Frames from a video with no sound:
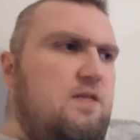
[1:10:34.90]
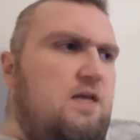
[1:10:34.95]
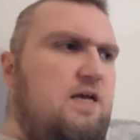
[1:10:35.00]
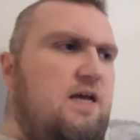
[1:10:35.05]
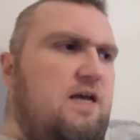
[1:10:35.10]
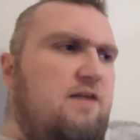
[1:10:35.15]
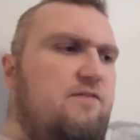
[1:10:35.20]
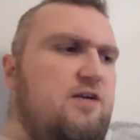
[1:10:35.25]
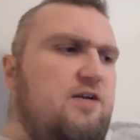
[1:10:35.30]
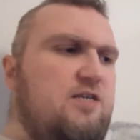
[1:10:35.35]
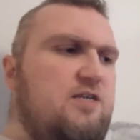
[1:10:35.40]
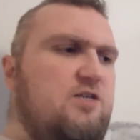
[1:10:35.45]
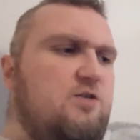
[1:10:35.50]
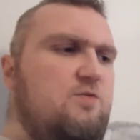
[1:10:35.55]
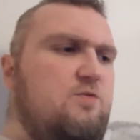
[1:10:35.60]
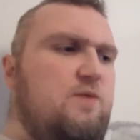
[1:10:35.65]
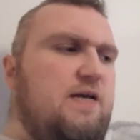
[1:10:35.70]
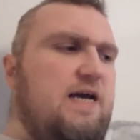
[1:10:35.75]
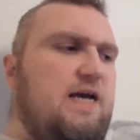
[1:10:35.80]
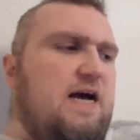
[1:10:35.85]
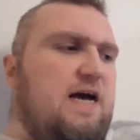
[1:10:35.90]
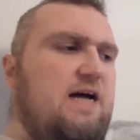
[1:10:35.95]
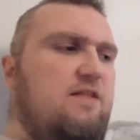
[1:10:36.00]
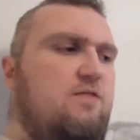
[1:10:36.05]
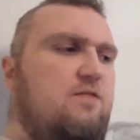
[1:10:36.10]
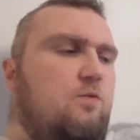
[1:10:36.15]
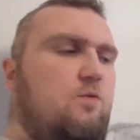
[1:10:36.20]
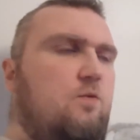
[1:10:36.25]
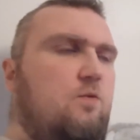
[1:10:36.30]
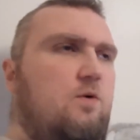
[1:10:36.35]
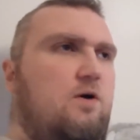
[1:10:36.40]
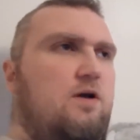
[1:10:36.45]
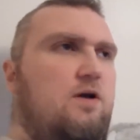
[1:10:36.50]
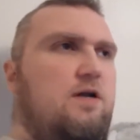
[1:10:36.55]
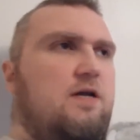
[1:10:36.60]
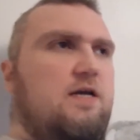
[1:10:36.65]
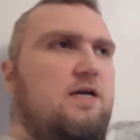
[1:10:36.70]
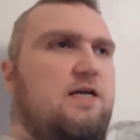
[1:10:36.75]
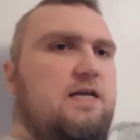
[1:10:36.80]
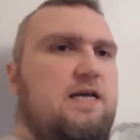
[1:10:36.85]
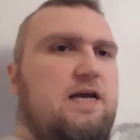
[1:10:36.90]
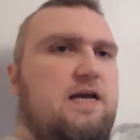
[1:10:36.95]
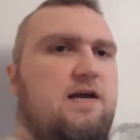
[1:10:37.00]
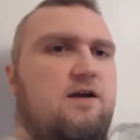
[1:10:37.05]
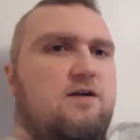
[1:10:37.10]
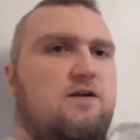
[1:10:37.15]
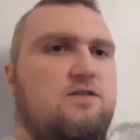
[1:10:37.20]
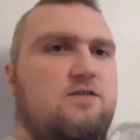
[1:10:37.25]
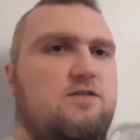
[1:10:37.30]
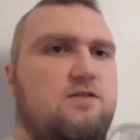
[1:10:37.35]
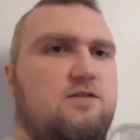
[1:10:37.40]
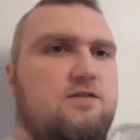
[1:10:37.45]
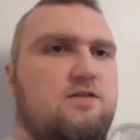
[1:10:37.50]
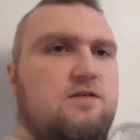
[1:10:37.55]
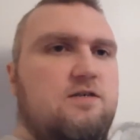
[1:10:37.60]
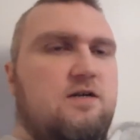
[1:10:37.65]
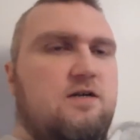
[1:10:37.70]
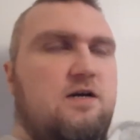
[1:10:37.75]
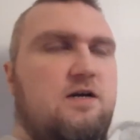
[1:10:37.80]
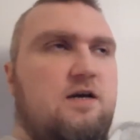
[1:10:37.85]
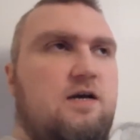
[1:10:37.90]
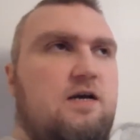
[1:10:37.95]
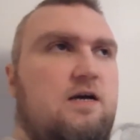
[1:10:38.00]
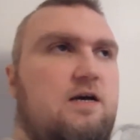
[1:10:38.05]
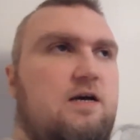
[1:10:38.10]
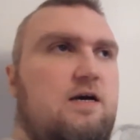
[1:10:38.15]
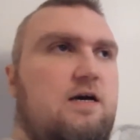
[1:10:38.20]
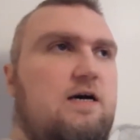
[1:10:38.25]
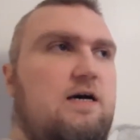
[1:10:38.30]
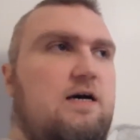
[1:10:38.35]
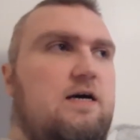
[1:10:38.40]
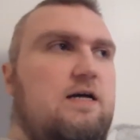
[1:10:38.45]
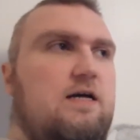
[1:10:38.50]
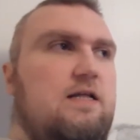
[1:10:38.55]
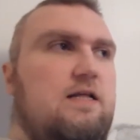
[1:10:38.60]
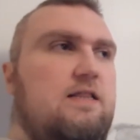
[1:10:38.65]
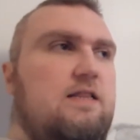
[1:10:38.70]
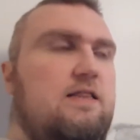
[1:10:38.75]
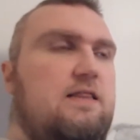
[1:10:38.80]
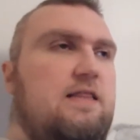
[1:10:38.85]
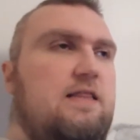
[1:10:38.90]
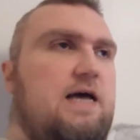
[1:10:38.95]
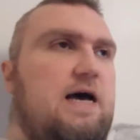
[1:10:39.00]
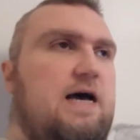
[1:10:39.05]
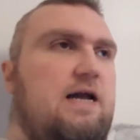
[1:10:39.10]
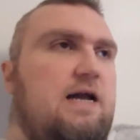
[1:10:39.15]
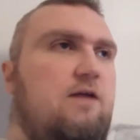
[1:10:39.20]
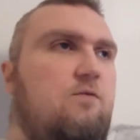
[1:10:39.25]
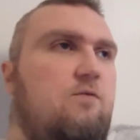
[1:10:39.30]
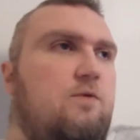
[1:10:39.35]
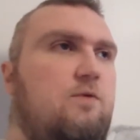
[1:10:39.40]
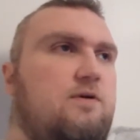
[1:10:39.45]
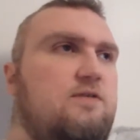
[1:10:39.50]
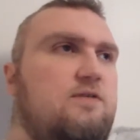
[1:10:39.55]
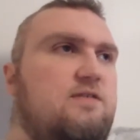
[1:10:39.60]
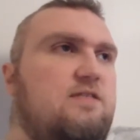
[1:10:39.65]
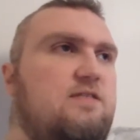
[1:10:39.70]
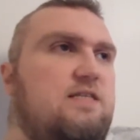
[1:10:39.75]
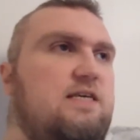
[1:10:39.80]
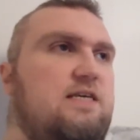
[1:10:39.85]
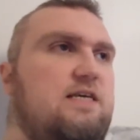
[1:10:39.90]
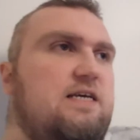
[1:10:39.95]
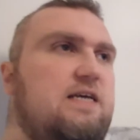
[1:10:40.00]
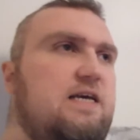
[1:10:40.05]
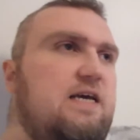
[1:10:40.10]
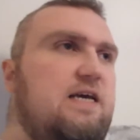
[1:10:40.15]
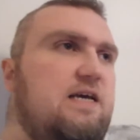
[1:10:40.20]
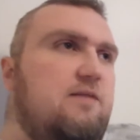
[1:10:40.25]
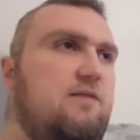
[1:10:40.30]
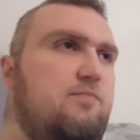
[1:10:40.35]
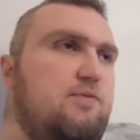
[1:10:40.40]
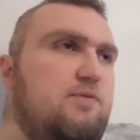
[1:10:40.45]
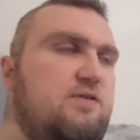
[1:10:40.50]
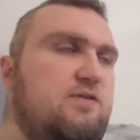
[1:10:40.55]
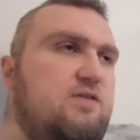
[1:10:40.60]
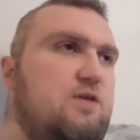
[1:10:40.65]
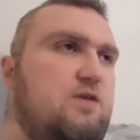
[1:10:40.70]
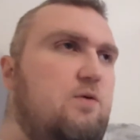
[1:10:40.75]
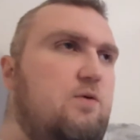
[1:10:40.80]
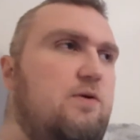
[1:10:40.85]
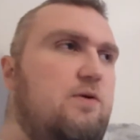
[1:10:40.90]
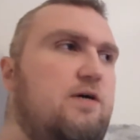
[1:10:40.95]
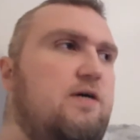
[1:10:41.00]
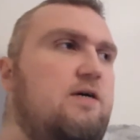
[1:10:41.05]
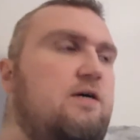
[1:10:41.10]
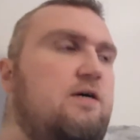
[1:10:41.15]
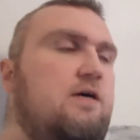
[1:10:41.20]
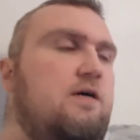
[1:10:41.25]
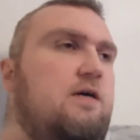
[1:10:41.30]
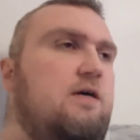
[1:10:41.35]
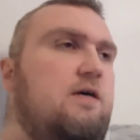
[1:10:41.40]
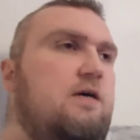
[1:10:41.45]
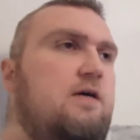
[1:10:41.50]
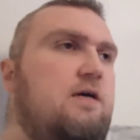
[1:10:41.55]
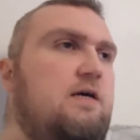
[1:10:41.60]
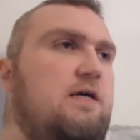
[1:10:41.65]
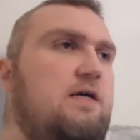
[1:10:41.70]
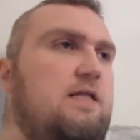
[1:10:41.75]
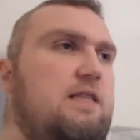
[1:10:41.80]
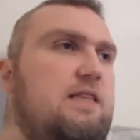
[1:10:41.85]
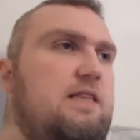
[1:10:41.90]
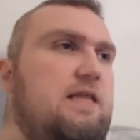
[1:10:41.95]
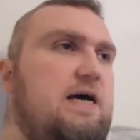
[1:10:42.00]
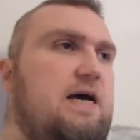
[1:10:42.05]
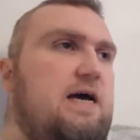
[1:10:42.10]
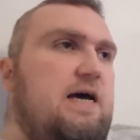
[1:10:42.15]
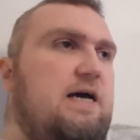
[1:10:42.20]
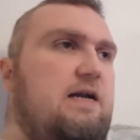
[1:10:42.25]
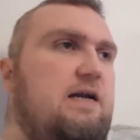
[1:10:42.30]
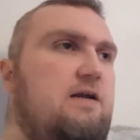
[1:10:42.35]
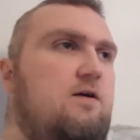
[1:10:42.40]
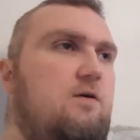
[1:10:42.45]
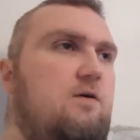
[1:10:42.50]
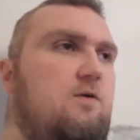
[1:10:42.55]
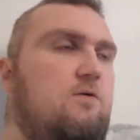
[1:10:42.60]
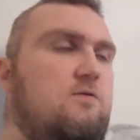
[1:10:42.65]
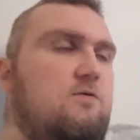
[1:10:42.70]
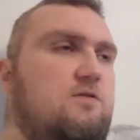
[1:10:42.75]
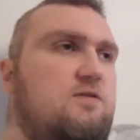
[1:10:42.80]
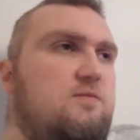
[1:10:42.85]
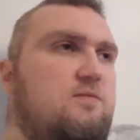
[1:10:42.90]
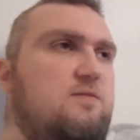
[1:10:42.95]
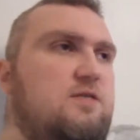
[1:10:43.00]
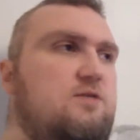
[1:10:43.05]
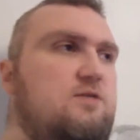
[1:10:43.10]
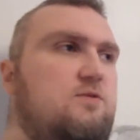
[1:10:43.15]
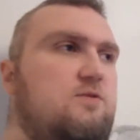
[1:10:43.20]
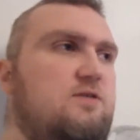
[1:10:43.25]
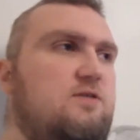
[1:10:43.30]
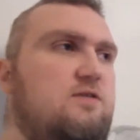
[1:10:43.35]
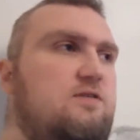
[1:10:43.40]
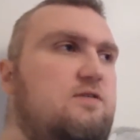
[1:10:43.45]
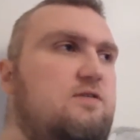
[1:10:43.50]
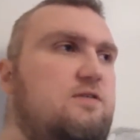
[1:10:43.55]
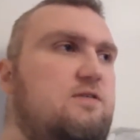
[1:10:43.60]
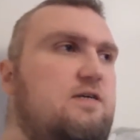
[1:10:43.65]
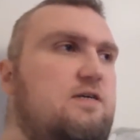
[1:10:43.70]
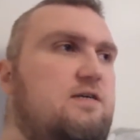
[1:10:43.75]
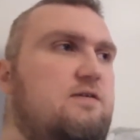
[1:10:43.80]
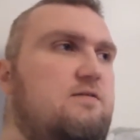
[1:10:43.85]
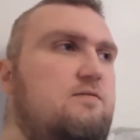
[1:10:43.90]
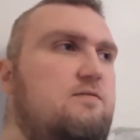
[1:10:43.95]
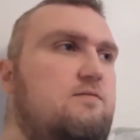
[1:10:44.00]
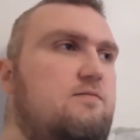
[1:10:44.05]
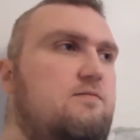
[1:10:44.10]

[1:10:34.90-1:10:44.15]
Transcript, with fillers: and eventually we had the one character uh, that was the kid persona that ultimately was uh,